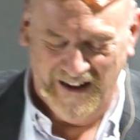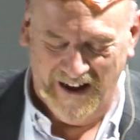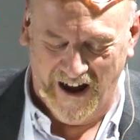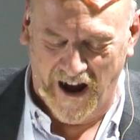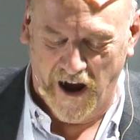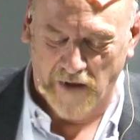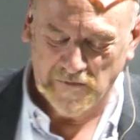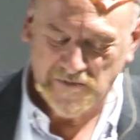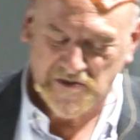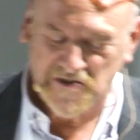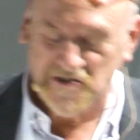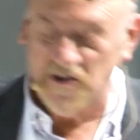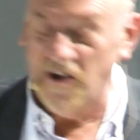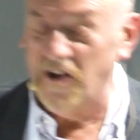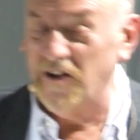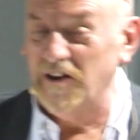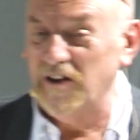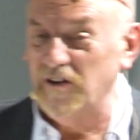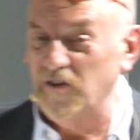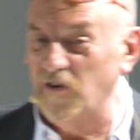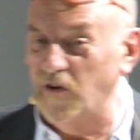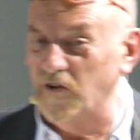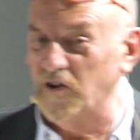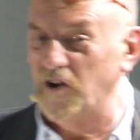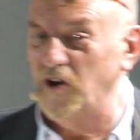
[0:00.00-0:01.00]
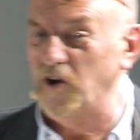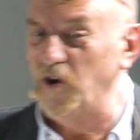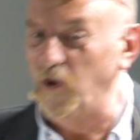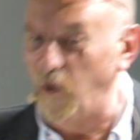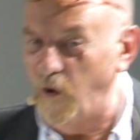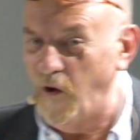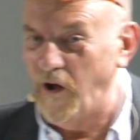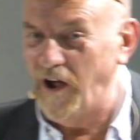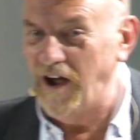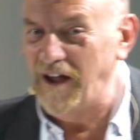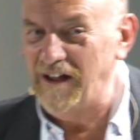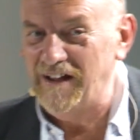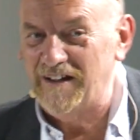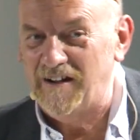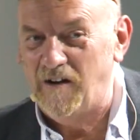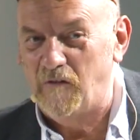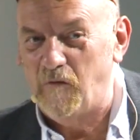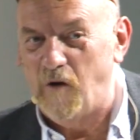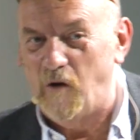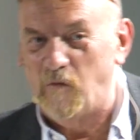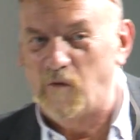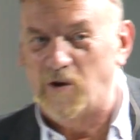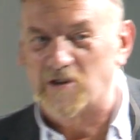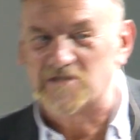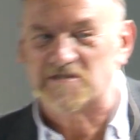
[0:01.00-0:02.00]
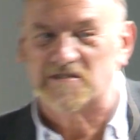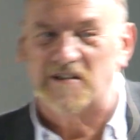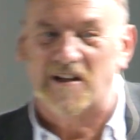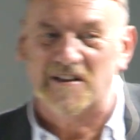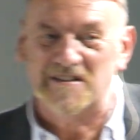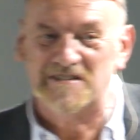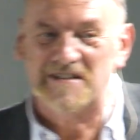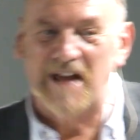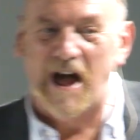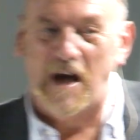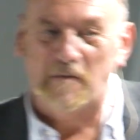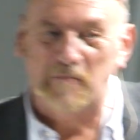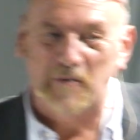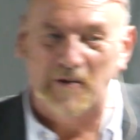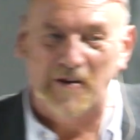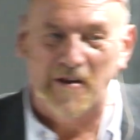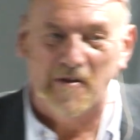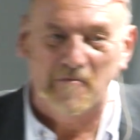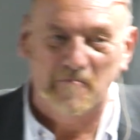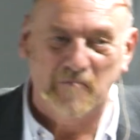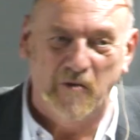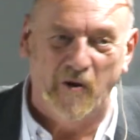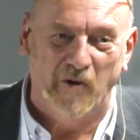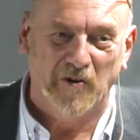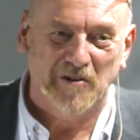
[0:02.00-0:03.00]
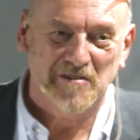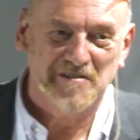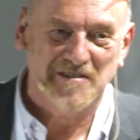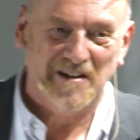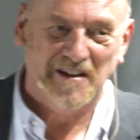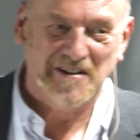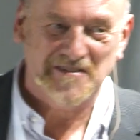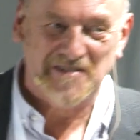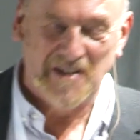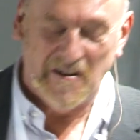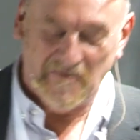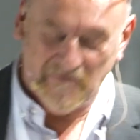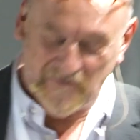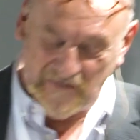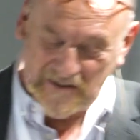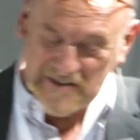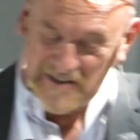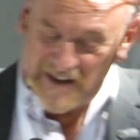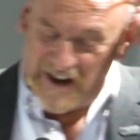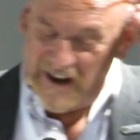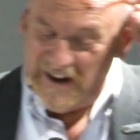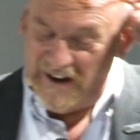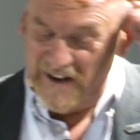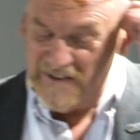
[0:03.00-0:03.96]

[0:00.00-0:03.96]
I'm certainly not a lawyer, and whilst I dabble in politics every day,